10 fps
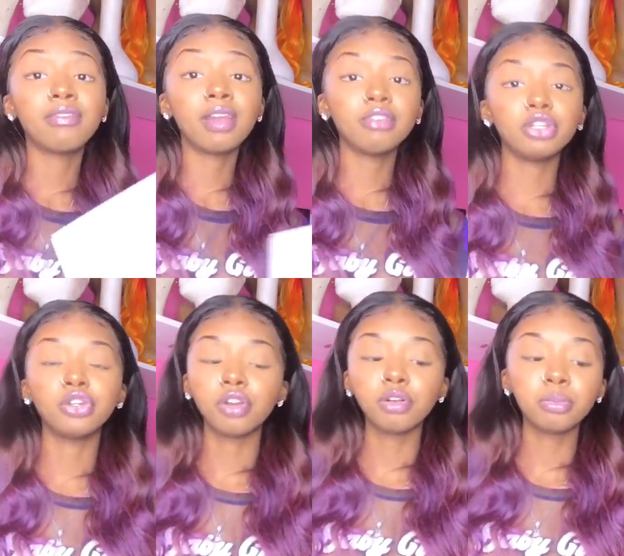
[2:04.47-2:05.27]
Are very
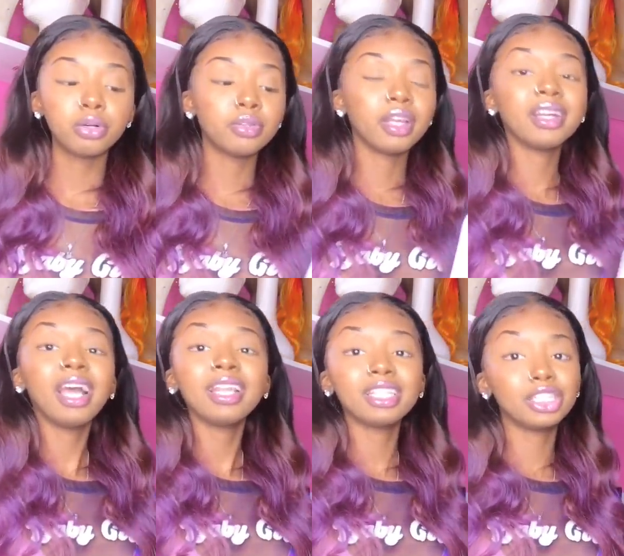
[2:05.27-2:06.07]
durable. They're
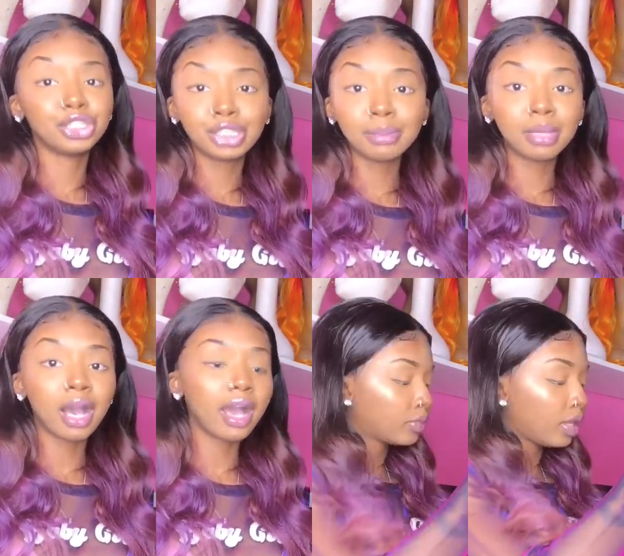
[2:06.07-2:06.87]
not like the cheap
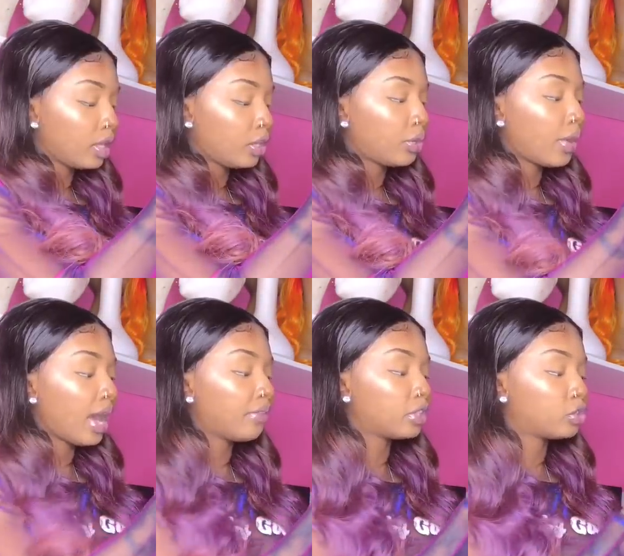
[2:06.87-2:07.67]
kind. You know, I
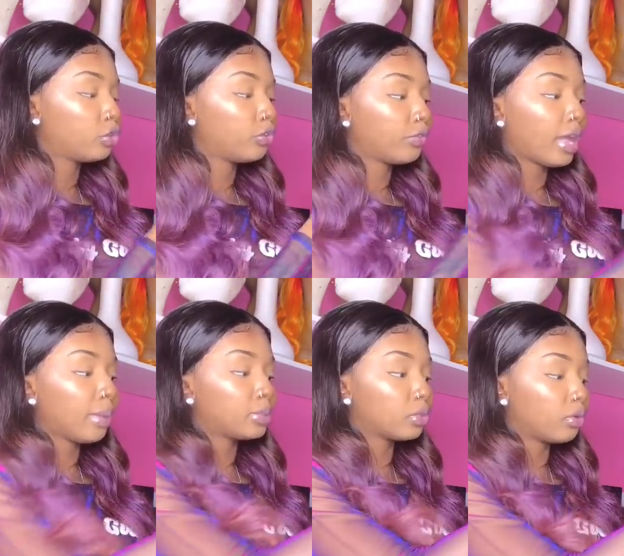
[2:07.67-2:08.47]
have the 2
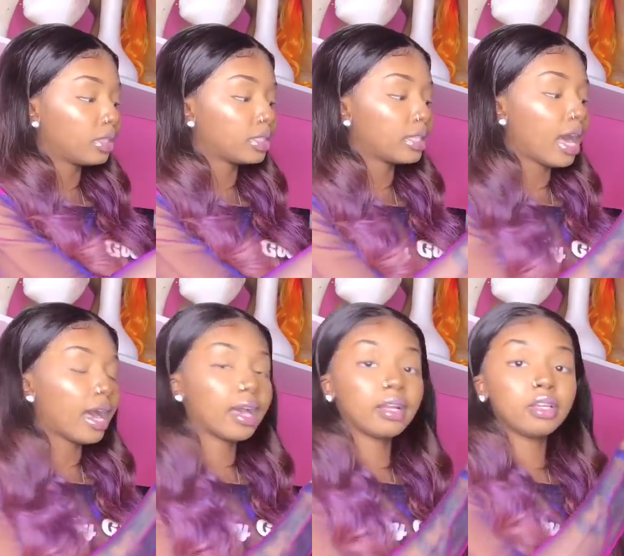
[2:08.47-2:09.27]
flaps on the
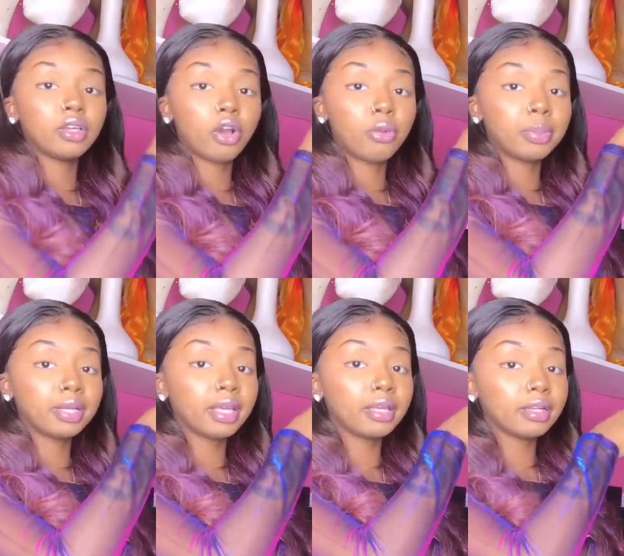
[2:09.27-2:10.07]
side.
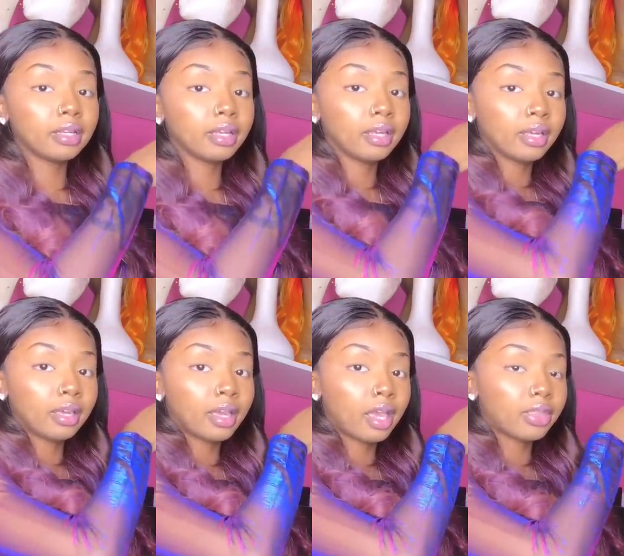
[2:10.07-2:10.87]
Open it,
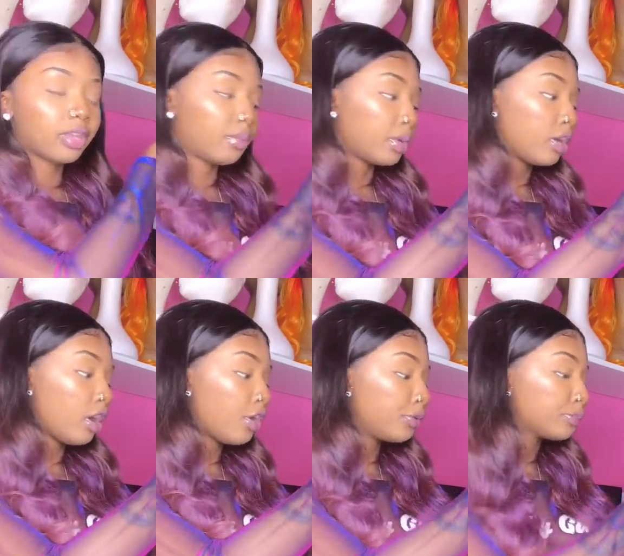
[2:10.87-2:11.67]
and there we
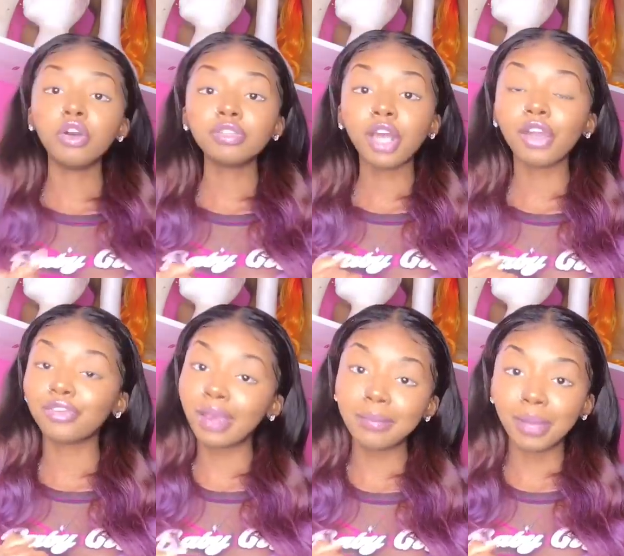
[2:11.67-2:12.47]
go. Those are
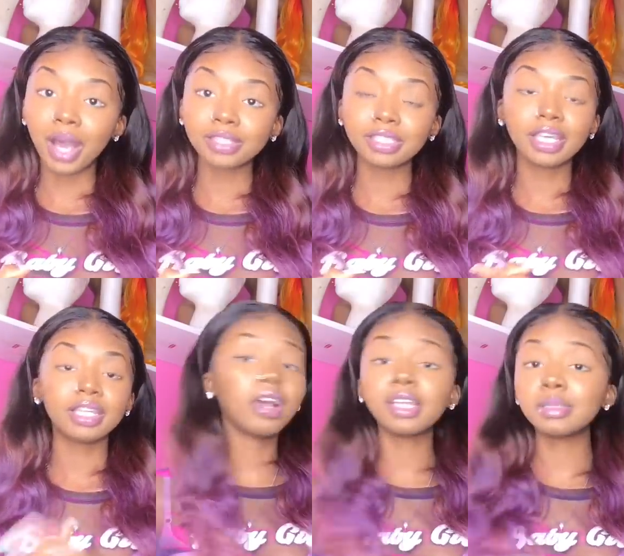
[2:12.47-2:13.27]
great
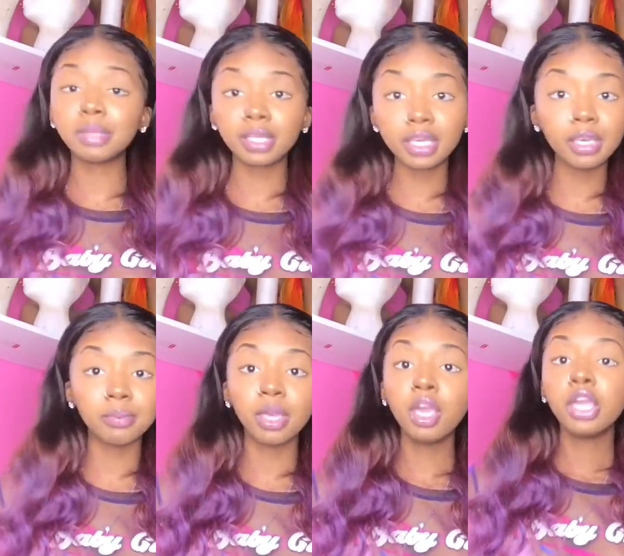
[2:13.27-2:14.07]
boxes for a customer to
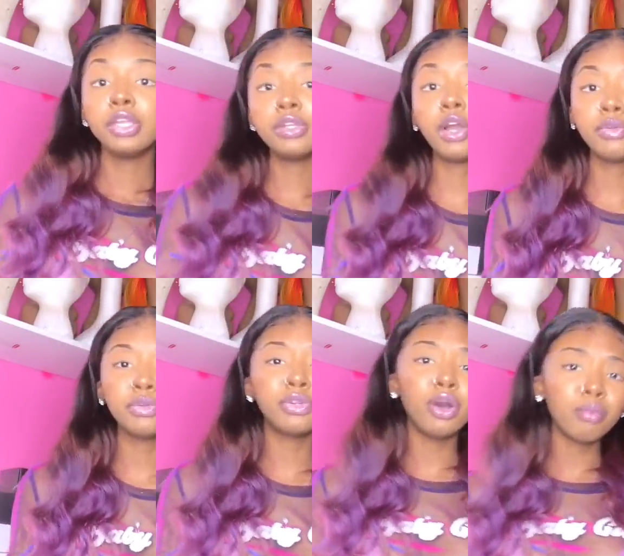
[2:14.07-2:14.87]
keep. You know,
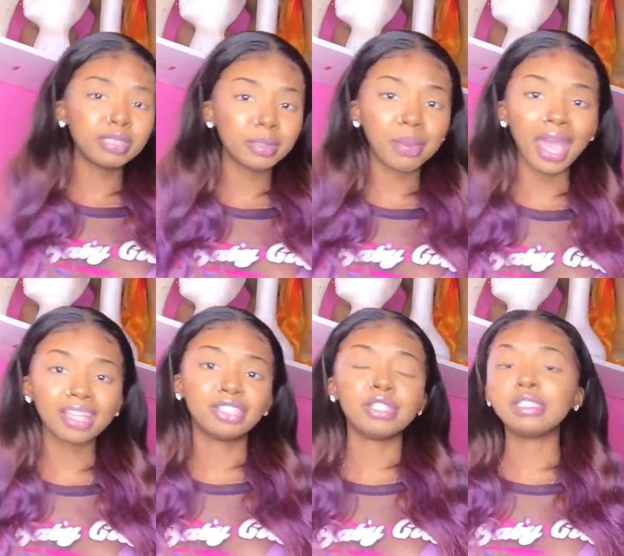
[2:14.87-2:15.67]
you don't want your
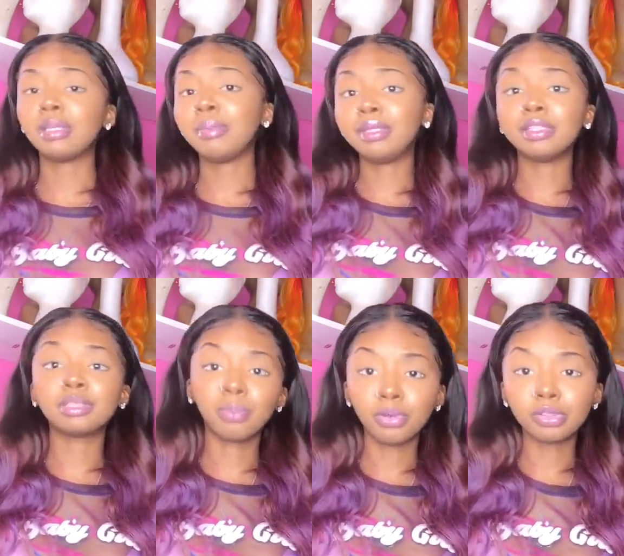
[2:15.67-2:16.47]
packaging to be
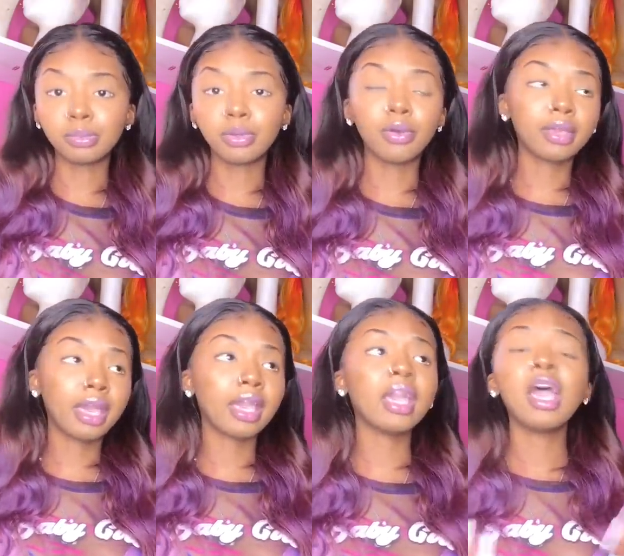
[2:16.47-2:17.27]
disposable,
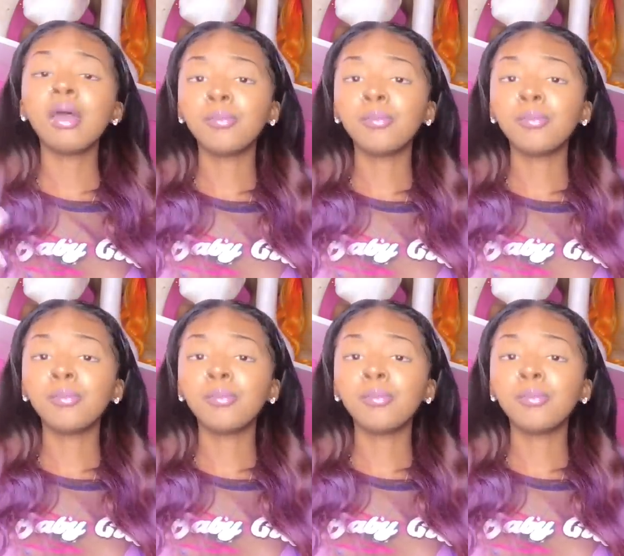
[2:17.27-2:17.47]
okay?